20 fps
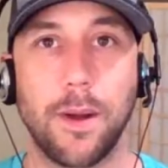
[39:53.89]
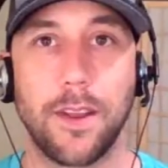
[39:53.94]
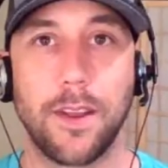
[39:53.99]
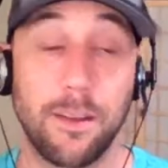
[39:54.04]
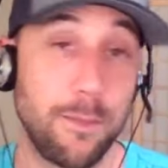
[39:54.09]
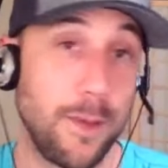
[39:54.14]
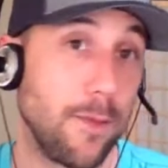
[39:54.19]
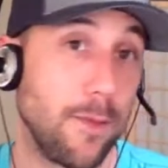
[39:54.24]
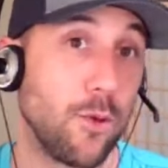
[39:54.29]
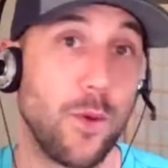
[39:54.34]
I
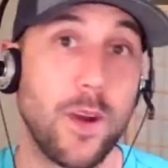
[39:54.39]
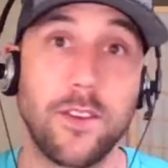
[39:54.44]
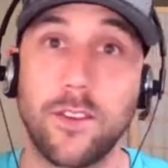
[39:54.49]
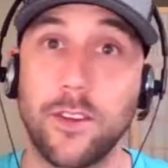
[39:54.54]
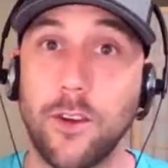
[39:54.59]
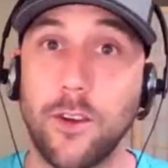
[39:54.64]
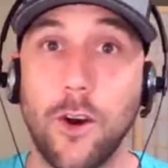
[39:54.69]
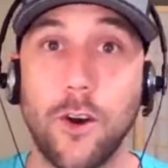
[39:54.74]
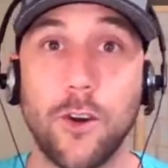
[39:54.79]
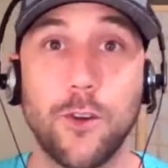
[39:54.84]
think maybe
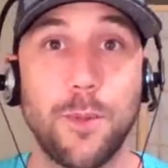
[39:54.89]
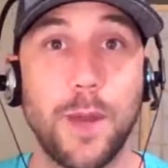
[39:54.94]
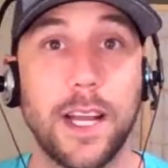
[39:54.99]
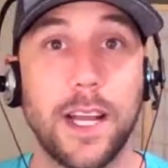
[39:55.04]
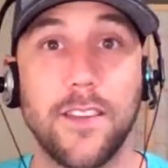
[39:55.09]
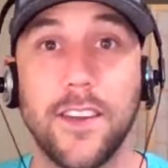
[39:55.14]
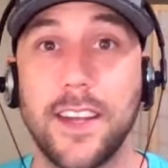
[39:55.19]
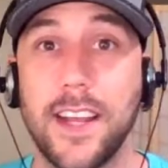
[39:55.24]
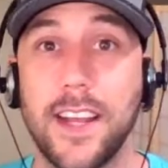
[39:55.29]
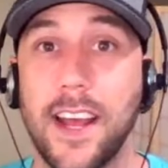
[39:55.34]
racing cars
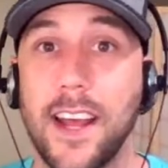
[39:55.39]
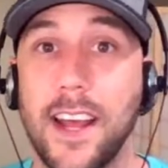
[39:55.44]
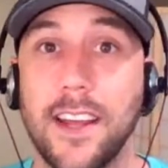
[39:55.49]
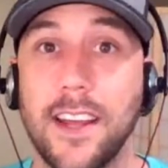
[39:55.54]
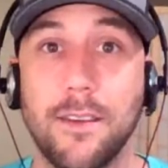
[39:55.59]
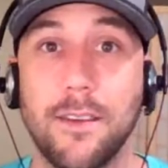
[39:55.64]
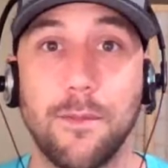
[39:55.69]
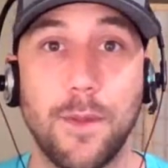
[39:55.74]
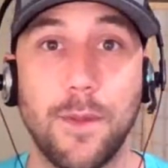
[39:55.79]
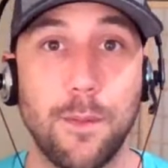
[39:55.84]
back in the
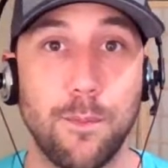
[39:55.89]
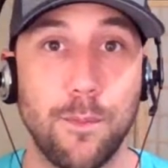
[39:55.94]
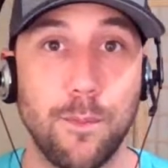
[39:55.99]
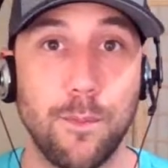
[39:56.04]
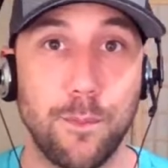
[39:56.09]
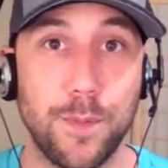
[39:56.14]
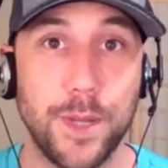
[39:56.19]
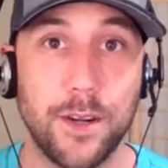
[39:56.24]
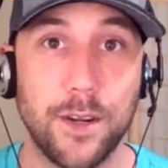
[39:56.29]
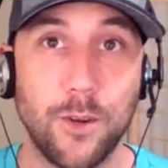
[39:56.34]
day and,
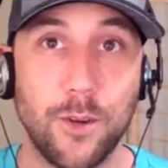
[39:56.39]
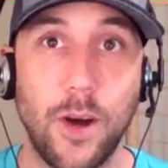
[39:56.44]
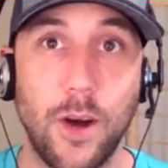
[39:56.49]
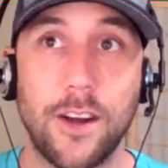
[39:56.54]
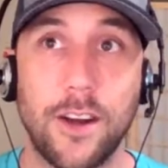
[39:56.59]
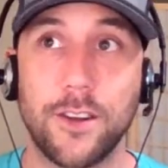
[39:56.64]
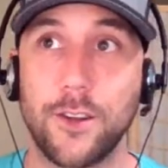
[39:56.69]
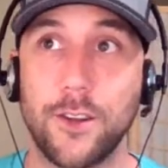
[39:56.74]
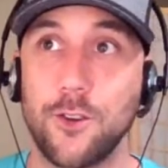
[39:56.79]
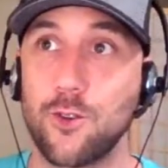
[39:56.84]
and being a little
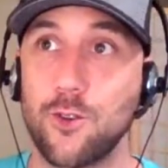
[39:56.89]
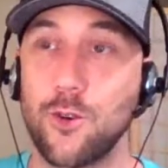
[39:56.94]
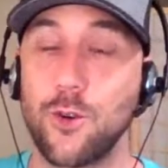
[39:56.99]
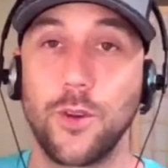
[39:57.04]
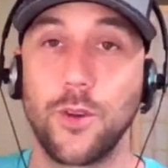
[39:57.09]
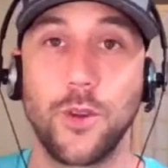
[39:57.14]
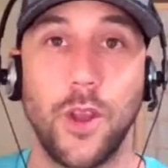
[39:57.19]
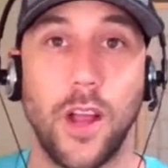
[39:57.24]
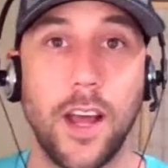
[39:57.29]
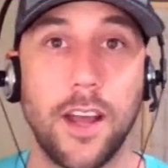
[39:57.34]
out of
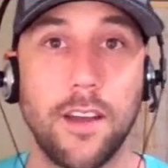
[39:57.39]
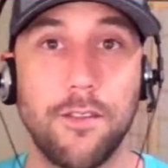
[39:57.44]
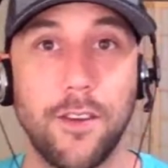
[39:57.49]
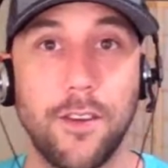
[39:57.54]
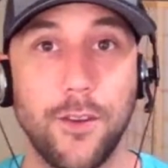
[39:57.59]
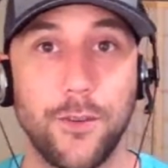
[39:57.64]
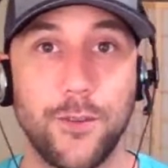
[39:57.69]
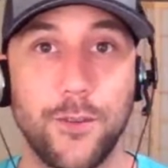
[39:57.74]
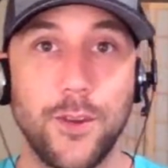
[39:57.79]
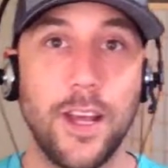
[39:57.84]
control in life
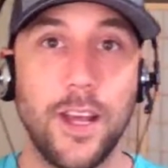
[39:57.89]
has.